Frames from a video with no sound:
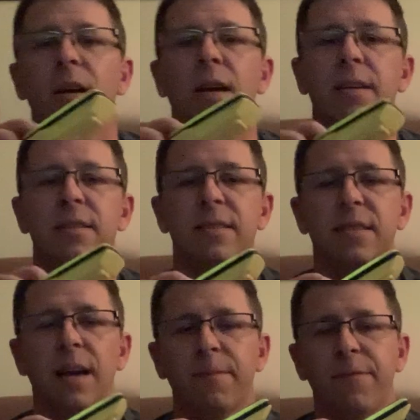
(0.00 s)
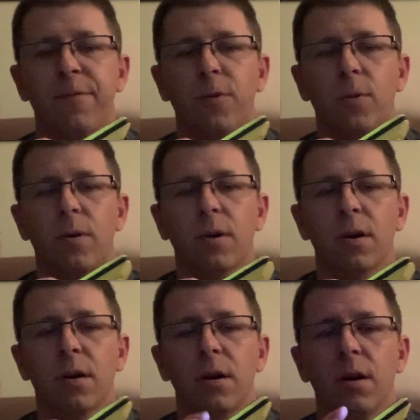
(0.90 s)
except
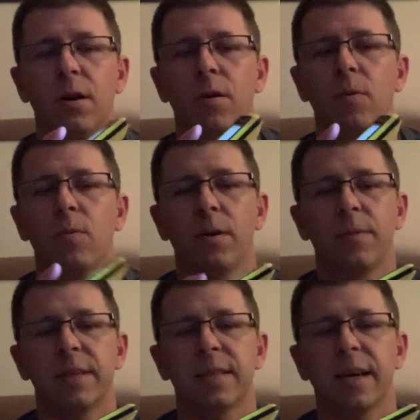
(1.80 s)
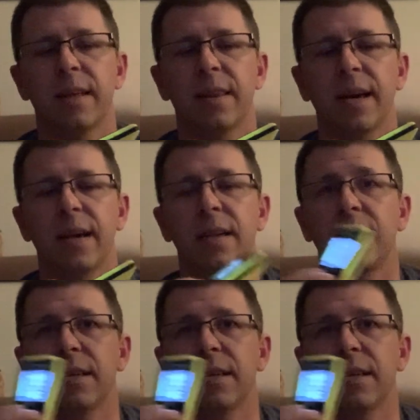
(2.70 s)
for when we said that